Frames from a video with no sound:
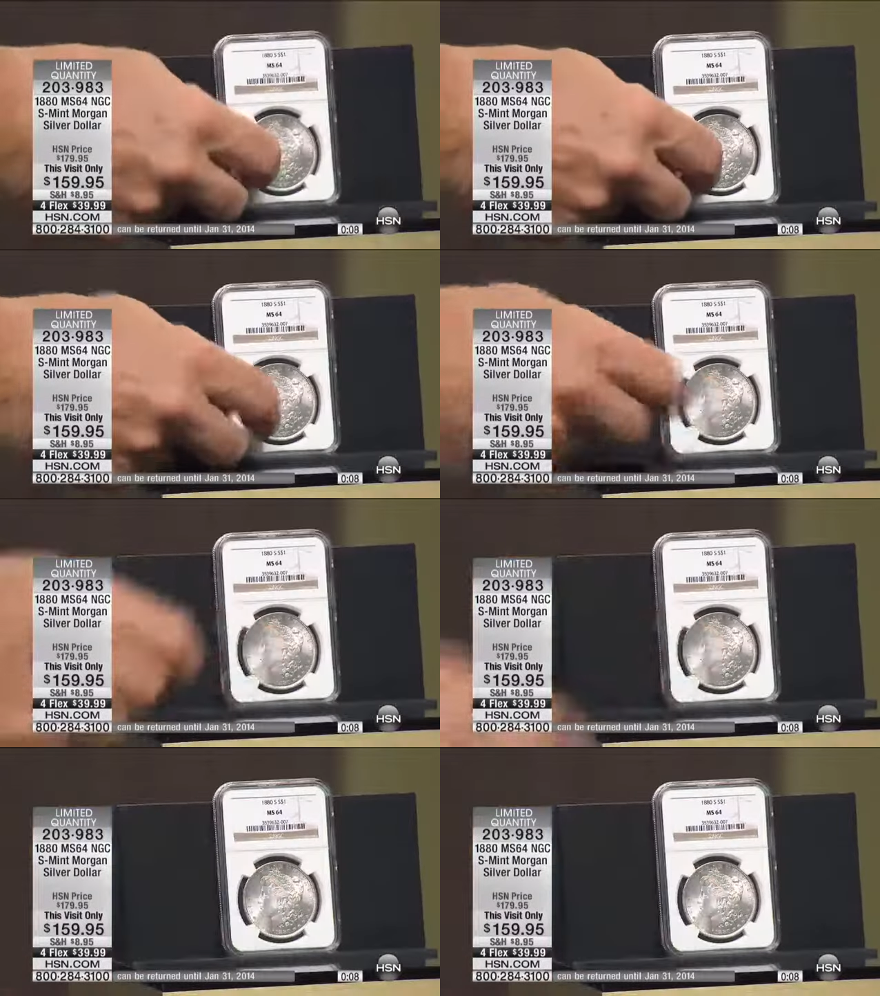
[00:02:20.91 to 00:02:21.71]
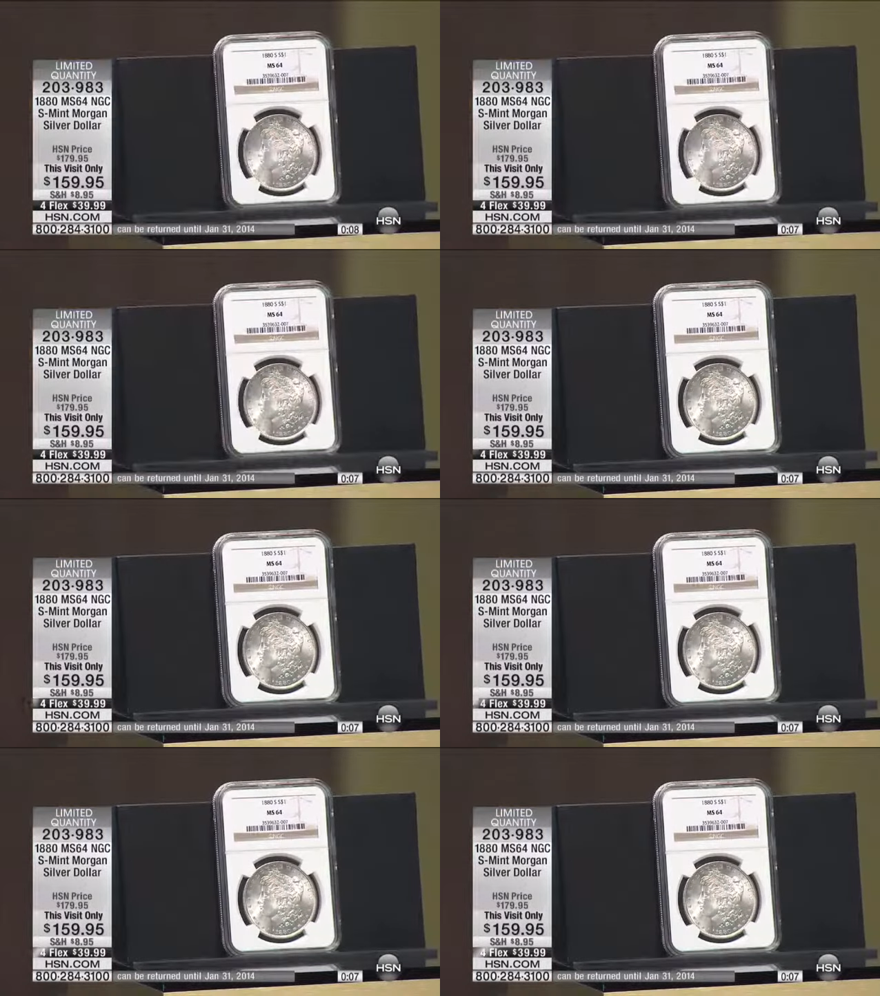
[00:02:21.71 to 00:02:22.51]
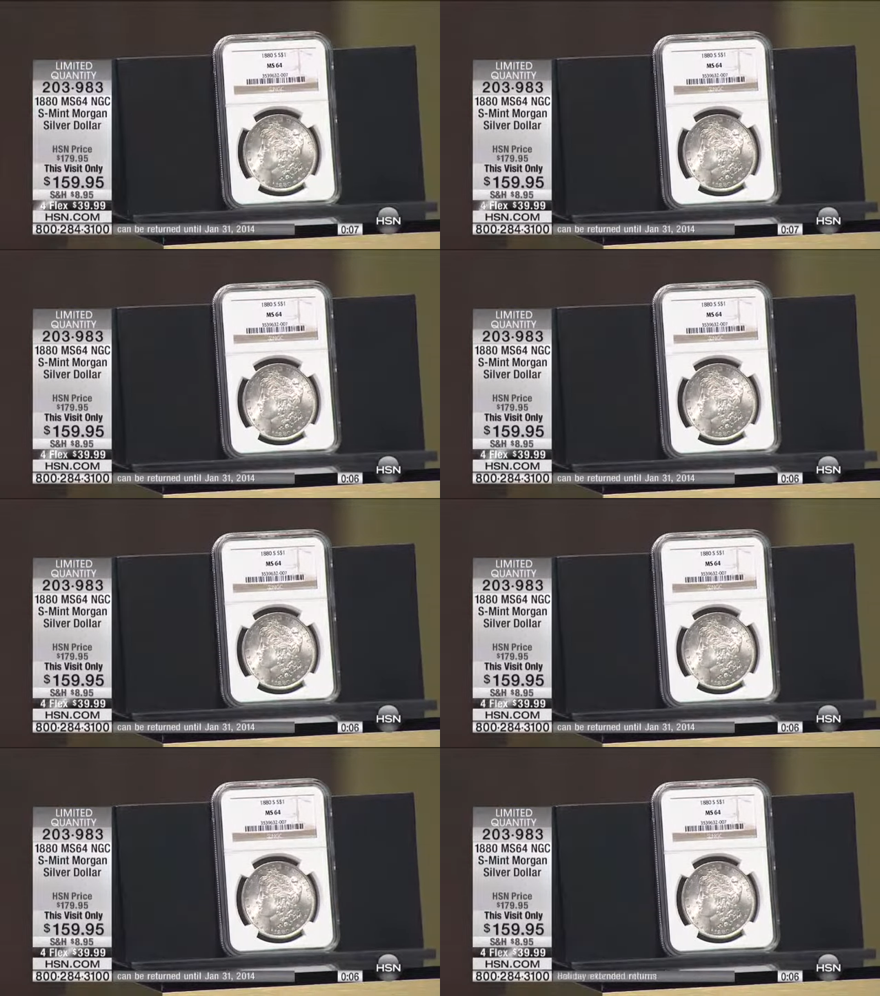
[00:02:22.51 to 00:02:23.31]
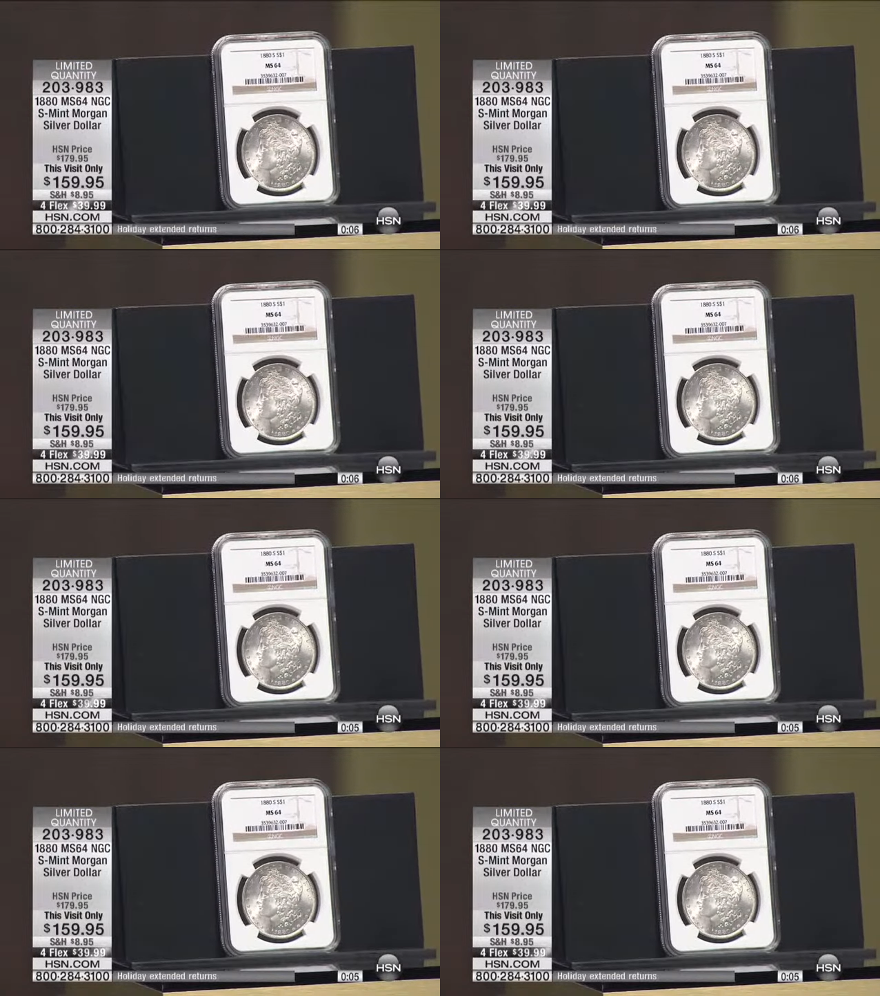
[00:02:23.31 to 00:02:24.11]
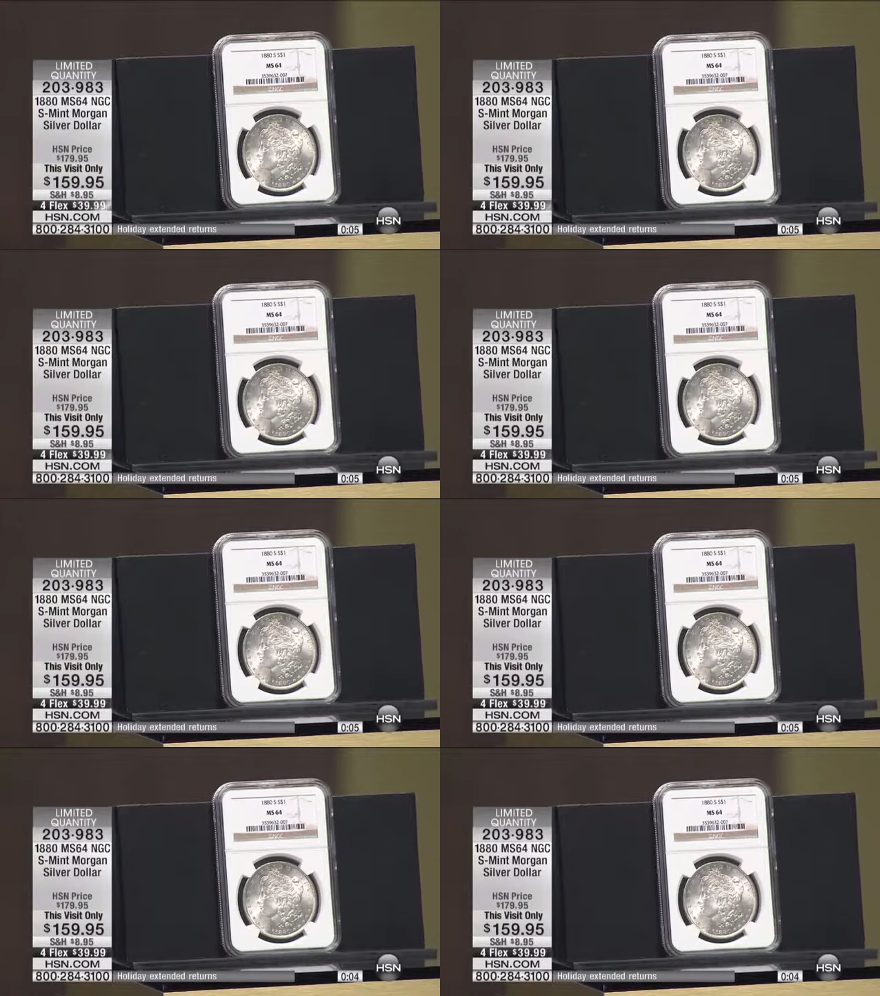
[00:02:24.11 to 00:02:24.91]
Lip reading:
[unreadable: no face in view]